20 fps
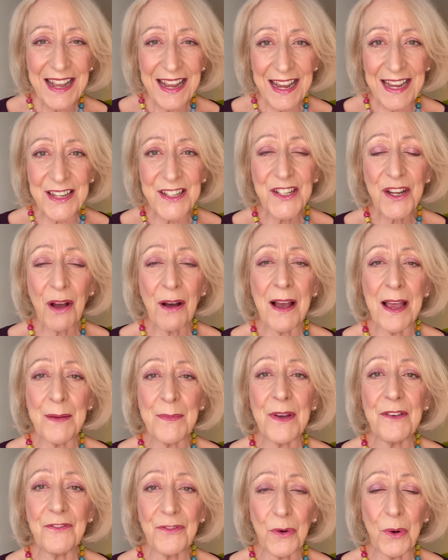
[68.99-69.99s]
in
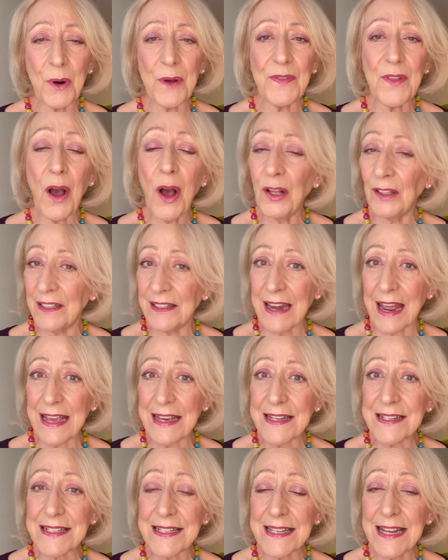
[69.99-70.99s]
time for the
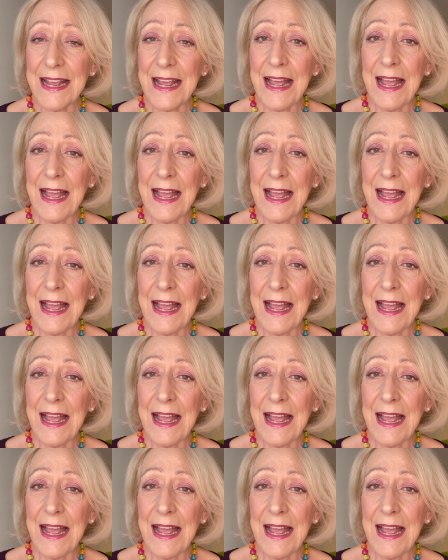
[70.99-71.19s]
holidays.